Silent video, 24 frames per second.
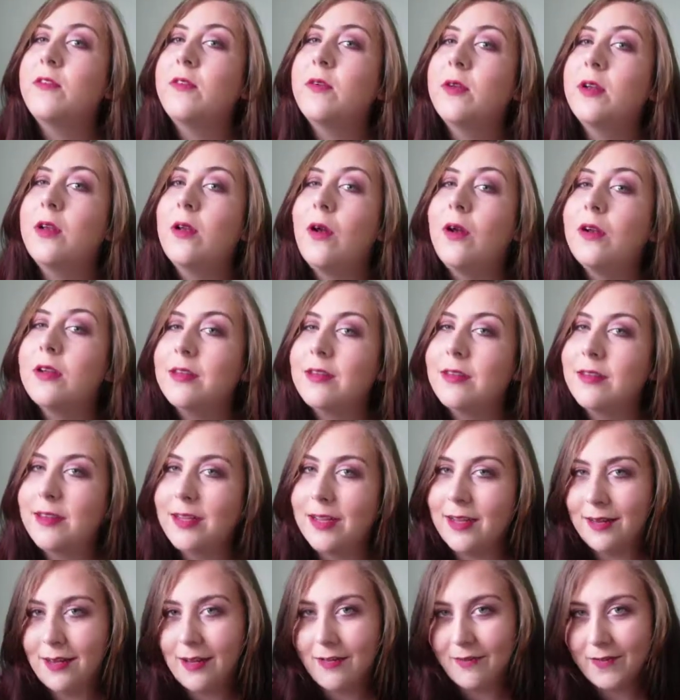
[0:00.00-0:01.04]
So if you'd like to
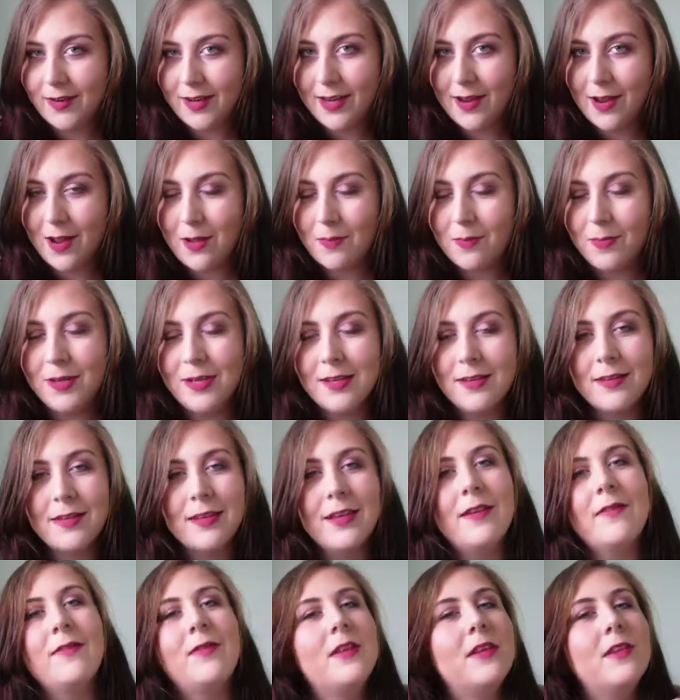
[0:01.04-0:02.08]
see that video, please
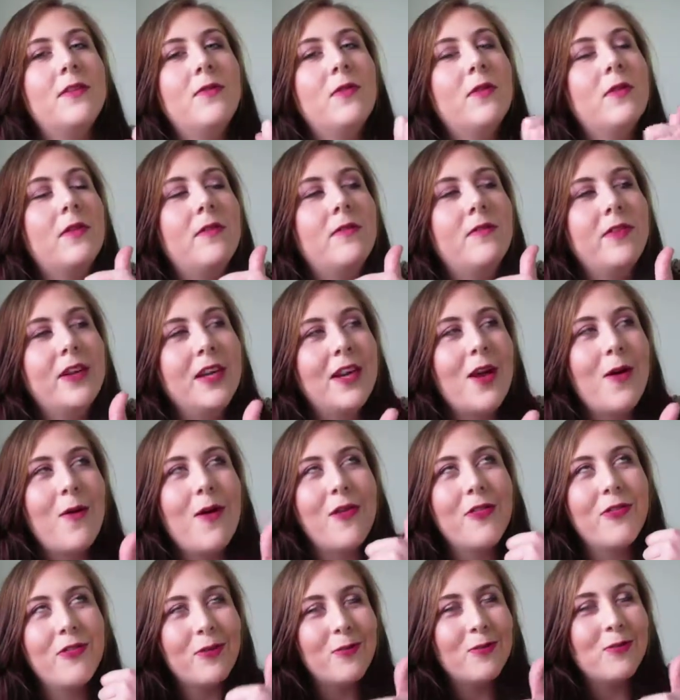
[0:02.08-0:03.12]
give this video
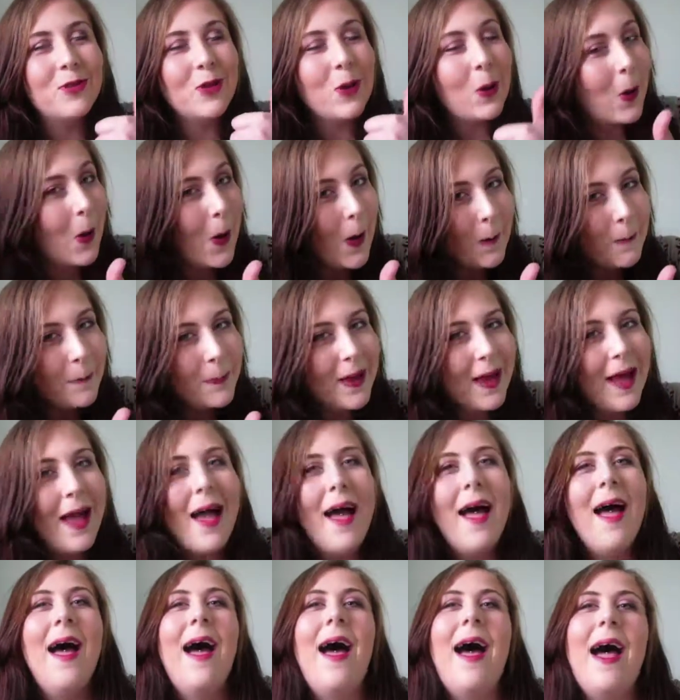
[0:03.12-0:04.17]
a thumbs up,
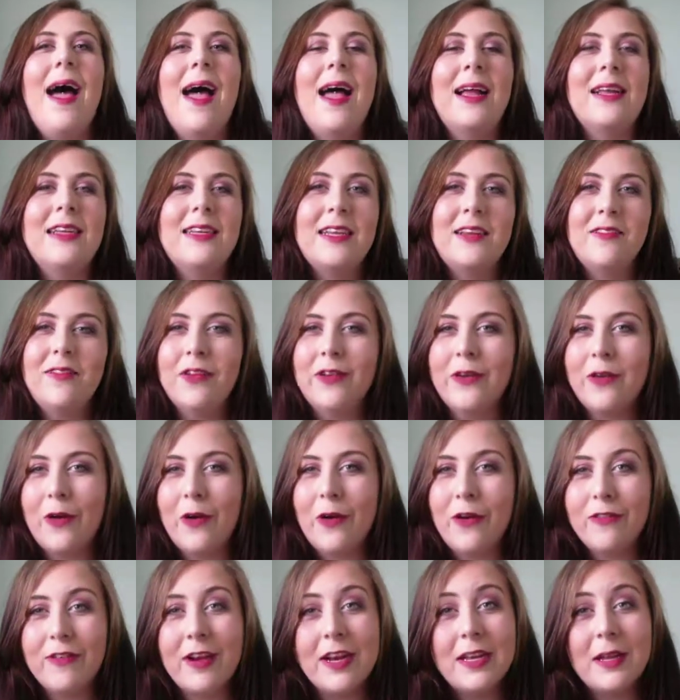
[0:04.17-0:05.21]
and if you're
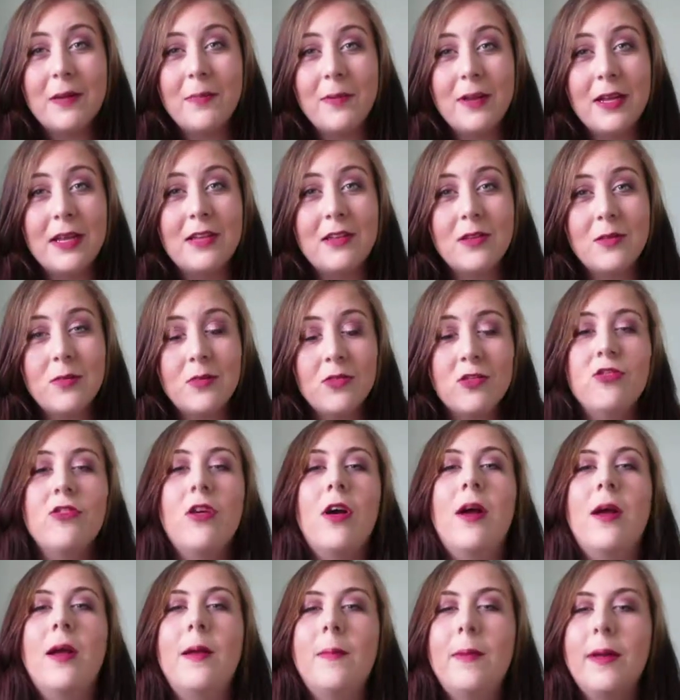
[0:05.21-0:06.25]
not already, please
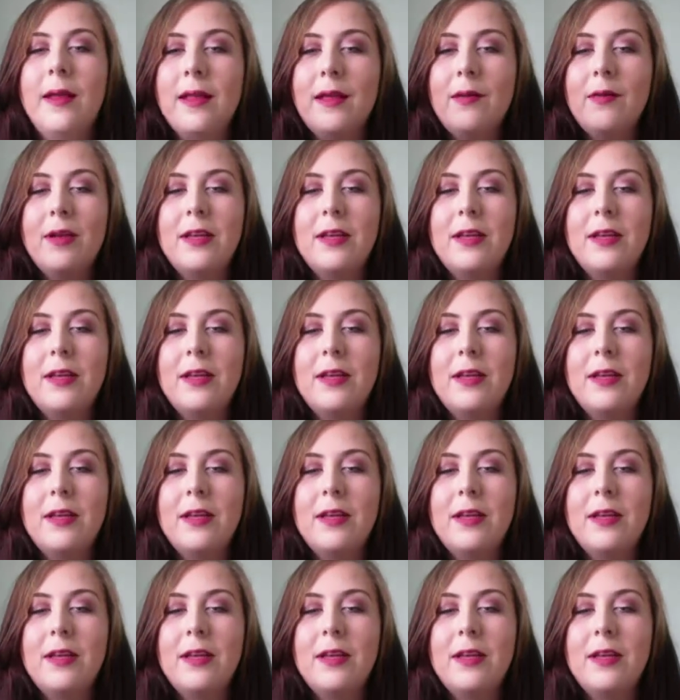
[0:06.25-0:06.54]
subscribe.